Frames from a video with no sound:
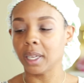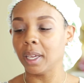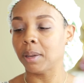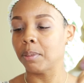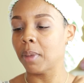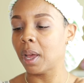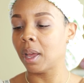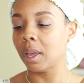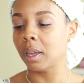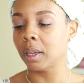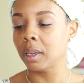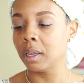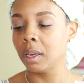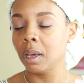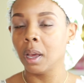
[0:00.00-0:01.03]
in
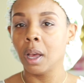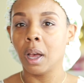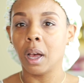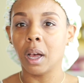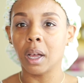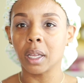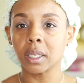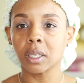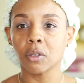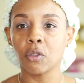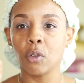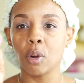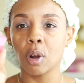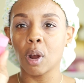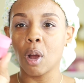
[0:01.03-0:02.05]
my uh,
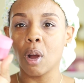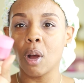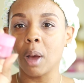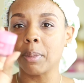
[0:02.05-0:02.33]
Sephora haul.